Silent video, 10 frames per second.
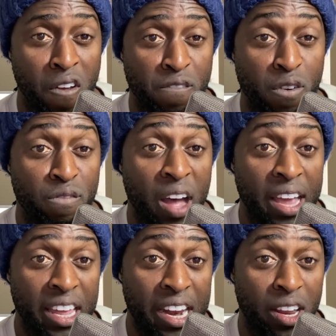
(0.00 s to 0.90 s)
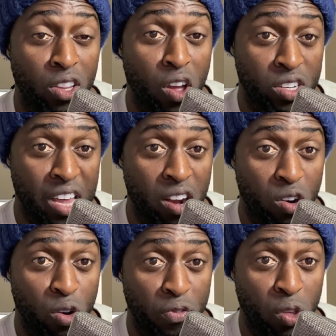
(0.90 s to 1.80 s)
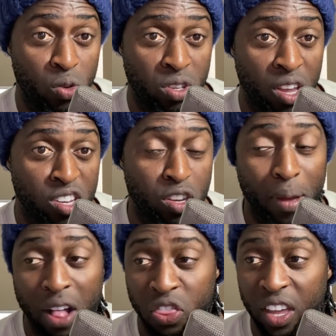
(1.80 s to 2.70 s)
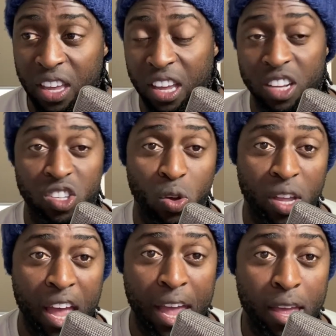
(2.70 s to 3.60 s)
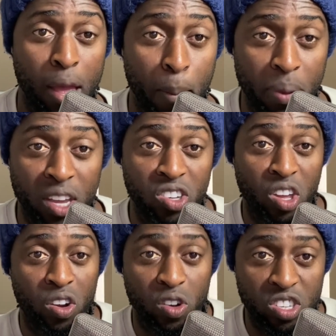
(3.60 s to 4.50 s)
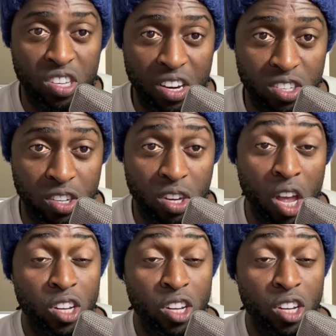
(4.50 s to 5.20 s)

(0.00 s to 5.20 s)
for violating lockdown curfews, somehow thinking it's okay because they're good citizens,